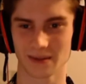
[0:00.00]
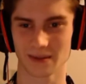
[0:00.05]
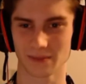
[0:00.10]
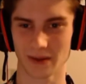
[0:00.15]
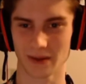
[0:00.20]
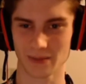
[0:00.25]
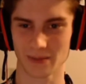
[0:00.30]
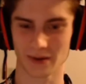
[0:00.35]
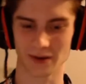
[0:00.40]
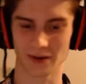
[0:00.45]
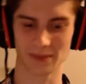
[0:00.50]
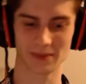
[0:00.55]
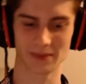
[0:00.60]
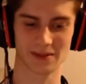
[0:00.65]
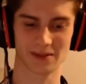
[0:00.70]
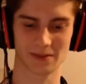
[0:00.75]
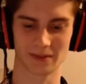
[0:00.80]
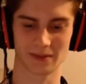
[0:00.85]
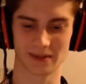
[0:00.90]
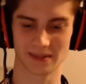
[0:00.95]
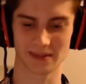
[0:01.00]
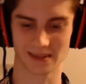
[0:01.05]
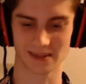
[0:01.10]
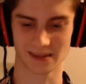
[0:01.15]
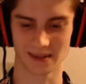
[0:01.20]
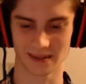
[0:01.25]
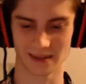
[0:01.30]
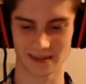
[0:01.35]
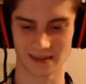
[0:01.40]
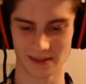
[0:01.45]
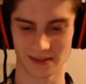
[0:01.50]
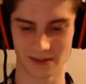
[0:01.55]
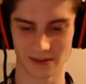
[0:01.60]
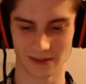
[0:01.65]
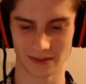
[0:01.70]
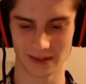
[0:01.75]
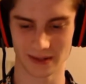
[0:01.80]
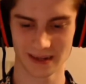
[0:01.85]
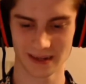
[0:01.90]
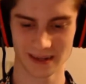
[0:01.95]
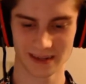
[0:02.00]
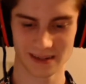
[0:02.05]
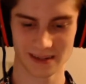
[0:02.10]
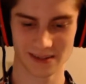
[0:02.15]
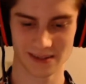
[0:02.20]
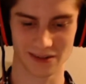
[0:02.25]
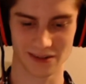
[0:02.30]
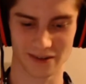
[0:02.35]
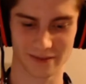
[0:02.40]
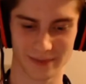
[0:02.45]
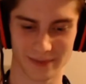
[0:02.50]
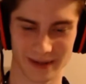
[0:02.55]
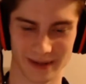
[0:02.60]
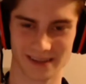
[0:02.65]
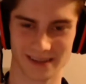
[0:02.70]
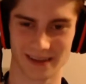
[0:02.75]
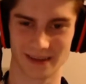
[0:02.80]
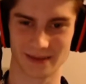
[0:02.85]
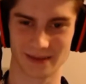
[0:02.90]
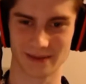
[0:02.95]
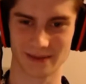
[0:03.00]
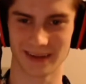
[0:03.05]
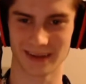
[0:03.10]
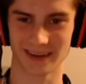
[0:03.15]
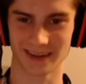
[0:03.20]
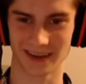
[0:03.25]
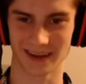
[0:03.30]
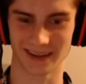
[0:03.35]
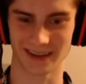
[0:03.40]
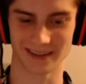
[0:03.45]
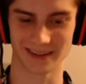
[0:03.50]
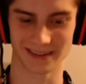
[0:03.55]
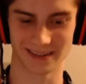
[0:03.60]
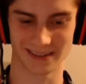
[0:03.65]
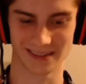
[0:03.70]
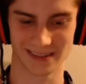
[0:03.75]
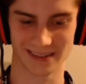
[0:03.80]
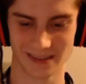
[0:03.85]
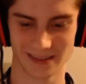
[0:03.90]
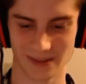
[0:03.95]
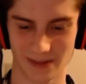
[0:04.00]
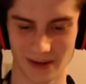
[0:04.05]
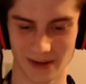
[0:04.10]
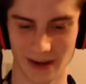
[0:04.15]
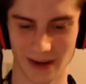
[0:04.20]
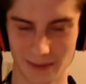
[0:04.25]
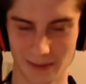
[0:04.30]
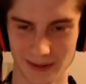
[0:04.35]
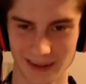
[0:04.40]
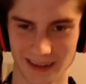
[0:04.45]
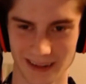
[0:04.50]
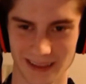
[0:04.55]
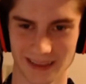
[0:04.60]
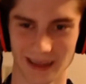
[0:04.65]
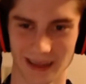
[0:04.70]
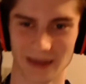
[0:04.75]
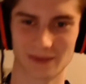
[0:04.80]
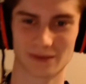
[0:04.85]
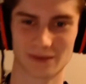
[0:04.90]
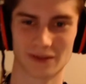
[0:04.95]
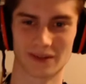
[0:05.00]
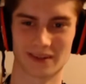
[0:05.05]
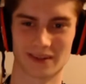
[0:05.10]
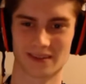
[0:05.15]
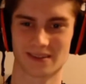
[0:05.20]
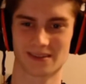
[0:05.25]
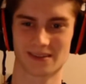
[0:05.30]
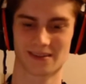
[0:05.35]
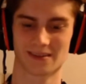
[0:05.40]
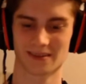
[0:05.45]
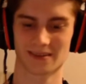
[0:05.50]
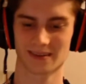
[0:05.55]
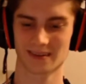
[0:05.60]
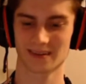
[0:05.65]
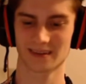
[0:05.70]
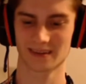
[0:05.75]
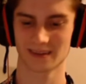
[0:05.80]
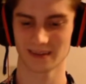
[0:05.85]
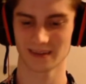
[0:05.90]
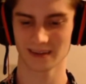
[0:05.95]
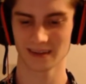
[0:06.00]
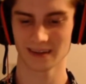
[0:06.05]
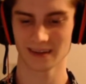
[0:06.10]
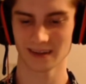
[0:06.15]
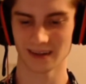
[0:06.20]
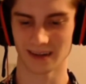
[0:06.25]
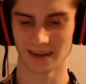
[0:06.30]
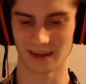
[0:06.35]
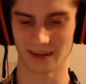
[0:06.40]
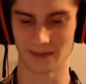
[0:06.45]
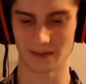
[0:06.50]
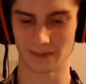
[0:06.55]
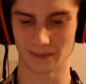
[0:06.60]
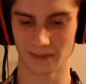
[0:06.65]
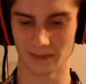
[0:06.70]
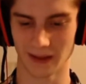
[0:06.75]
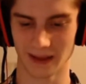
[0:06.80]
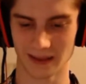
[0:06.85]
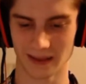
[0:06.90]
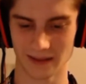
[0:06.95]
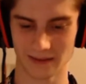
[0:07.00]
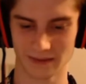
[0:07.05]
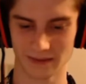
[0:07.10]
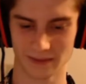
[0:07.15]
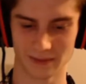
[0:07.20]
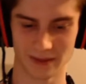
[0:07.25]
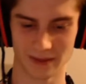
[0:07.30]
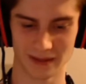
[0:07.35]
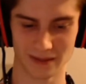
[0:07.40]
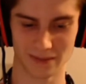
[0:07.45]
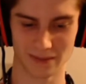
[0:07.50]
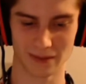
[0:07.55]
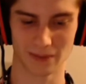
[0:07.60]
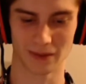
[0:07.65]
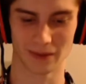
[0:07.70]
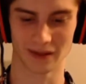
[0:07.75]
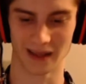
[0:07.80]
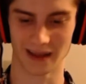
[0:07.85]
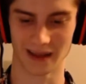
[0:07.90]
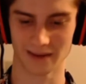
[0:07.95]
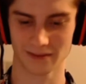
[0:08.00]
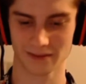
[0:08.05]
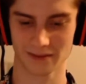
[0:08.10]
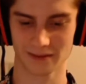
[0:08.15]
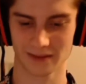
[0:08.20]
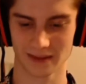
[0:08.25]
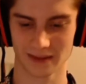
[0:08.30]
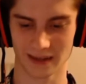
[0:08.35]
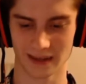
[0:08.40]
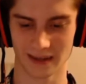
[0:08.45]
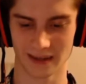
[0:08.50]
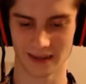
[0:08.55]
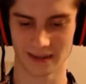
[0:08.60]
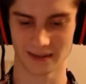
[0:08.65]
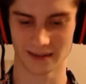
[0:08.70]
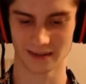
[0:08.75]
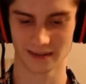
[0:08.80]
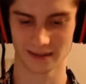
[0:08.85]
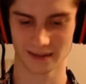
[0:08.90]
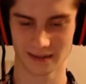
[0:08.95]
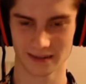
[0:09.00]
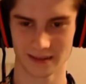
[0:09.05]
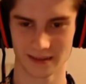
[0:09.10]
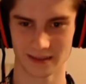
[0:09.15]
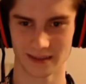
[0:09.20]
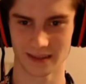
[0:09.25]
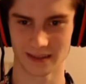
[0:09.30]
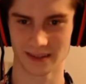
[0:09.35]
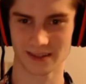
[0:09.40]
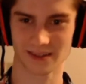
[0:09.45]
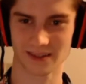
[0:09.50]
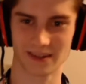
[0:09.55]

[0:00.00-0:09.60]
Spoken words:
in my new student experience class. And I found out that my purpose was to serve myself and others through comedy and thoughtfulness.